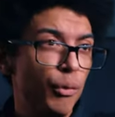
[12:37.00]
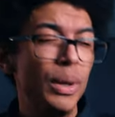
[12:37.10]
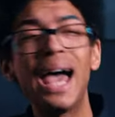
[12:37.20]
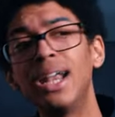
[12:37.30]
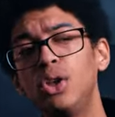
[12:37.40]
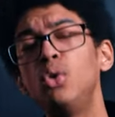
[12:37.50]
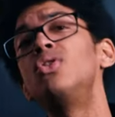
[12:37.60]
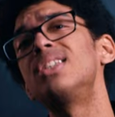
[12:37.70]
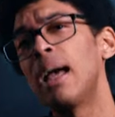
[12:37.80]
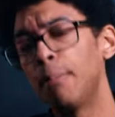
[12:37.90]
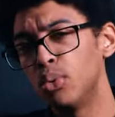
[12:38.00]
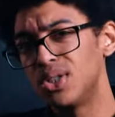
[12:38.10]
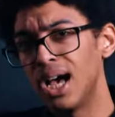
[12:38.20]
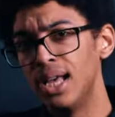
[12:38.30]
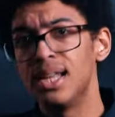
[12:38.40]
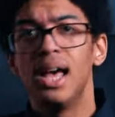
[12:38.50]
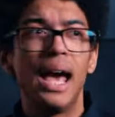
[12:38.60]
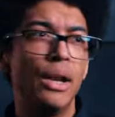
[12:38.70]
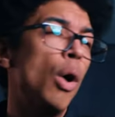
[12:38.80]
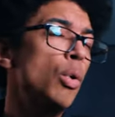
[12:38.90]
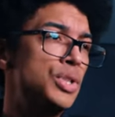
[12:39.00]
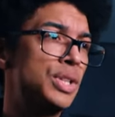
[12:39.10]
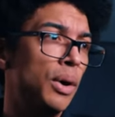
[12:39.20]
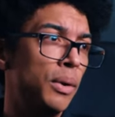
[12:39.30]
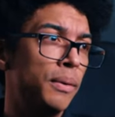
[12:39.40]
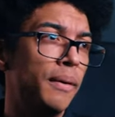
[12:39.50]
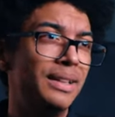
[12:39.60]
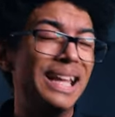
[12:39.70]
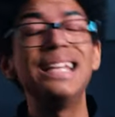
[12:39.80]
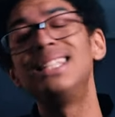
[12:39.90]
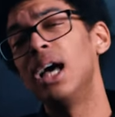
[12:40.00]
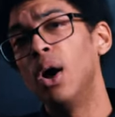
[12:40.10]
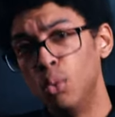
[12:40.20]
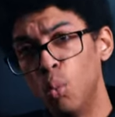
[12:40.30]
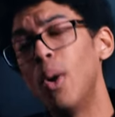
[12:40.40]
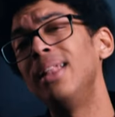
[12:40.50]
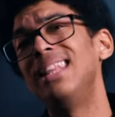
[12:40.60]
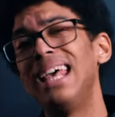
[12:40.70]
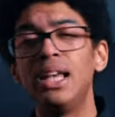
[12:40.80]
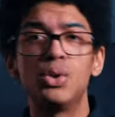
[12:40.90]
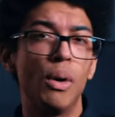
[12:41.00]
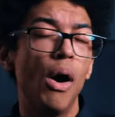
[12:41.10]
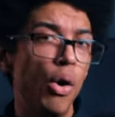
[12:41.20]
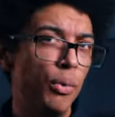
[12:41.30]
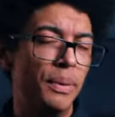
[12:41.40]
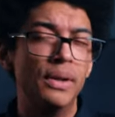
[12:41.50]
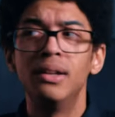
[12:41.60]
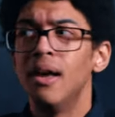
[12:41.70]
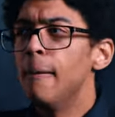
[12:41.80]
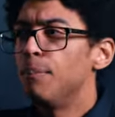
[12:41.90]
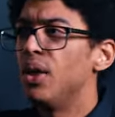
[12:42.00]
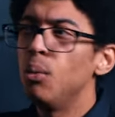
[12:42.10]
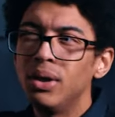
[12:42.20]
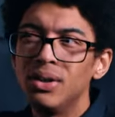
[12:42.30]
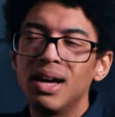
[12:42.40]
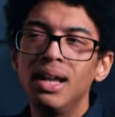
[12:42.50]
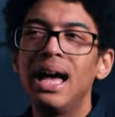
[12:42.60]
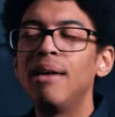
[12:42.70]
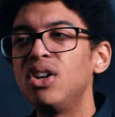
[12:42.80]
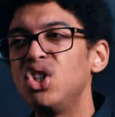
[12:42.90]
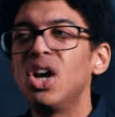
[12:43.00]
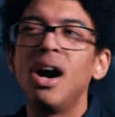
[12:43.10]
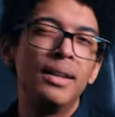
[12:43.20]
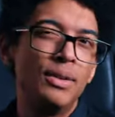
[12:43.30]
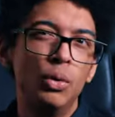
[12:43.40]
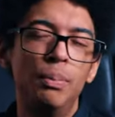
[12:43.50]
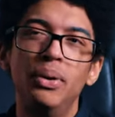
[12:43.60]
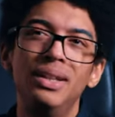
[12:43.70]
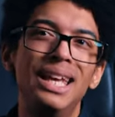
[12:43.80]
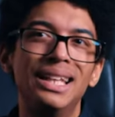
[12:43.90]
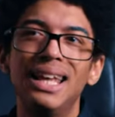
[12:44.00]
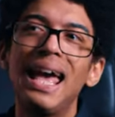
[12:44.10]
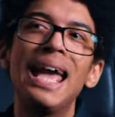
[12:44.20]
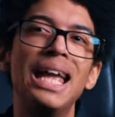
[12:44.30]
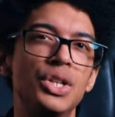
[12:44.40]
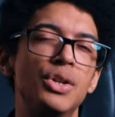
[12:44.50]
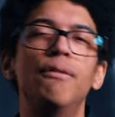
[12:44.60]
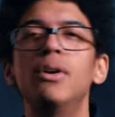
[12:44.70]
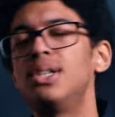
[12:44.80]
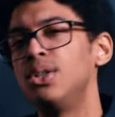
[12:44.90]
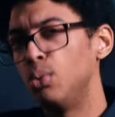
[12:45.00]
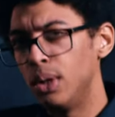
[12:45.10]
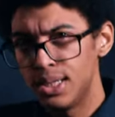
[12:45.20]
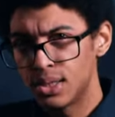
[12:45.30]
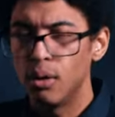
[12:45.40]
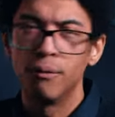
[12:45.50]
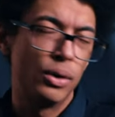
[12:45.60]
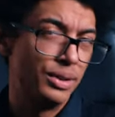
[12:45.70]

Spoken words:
If we had a huge sample size and also data on when the inks were opened, then we could kind of have a chart that would predict age versus risk of